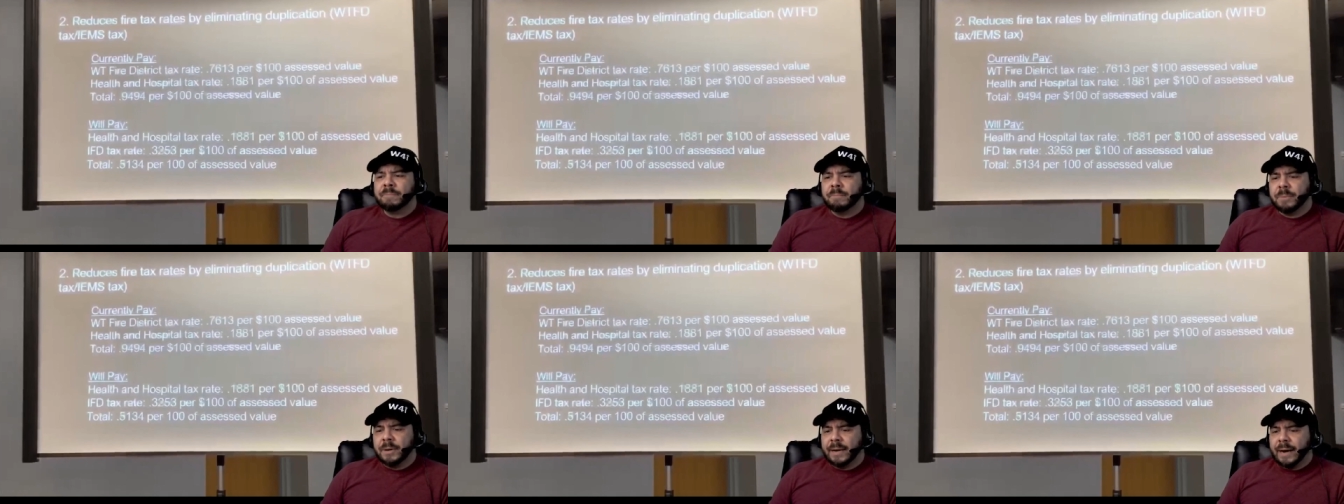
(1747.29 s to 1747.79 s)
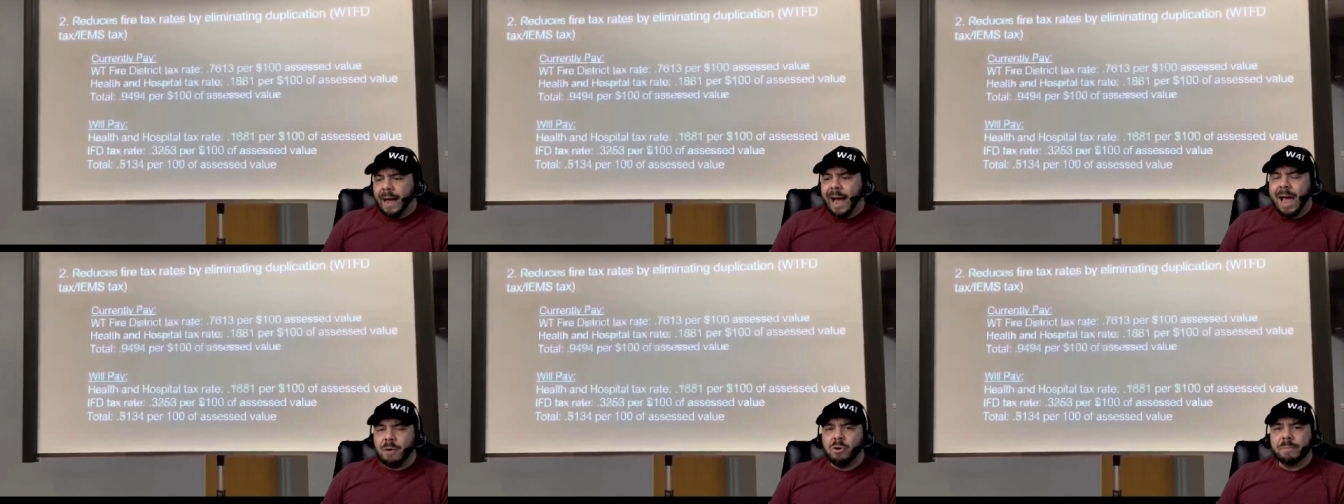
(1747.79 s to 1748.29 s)
But
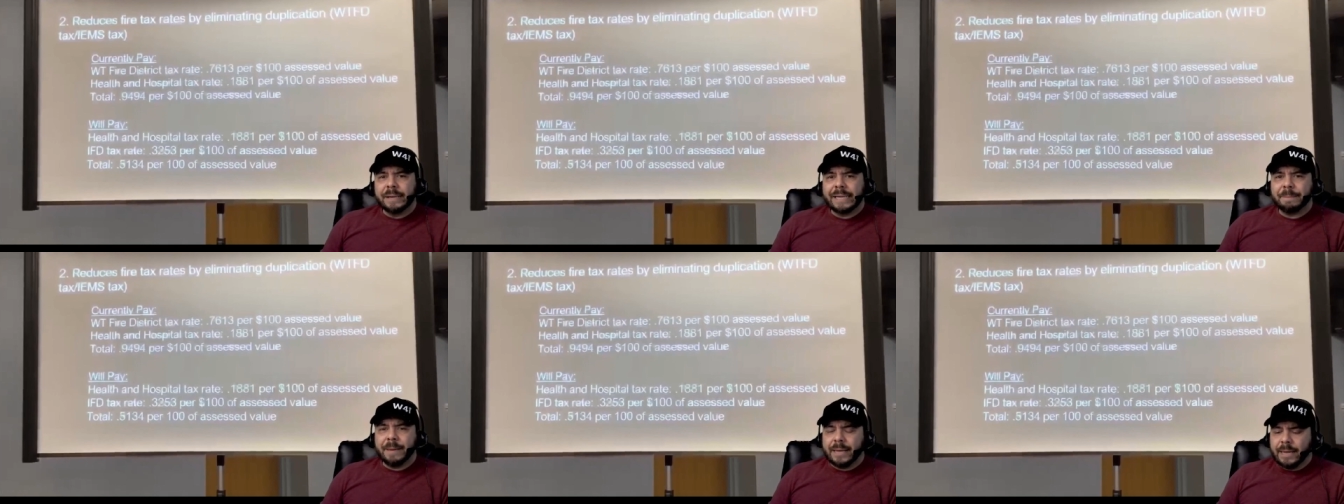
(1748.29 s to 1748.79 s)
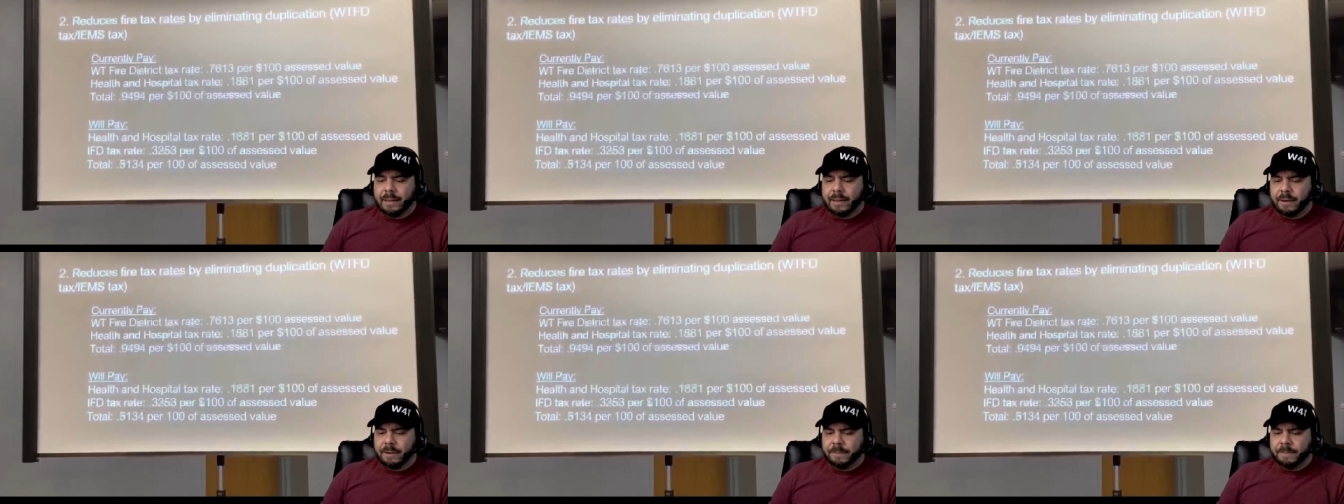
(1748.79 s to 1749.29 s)
I will be speaking
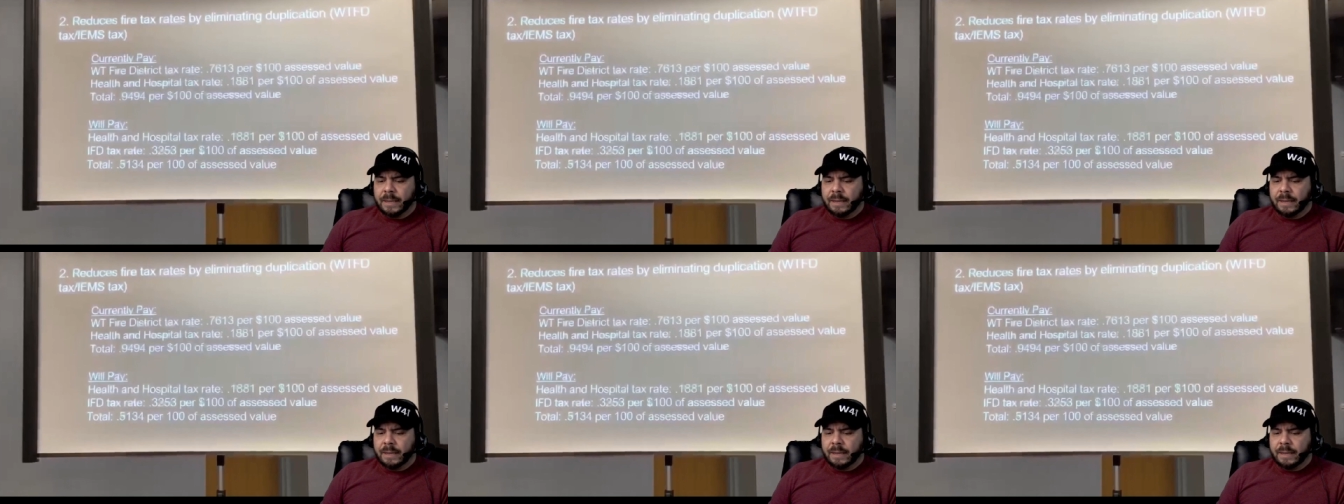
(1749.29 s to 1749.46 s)
there.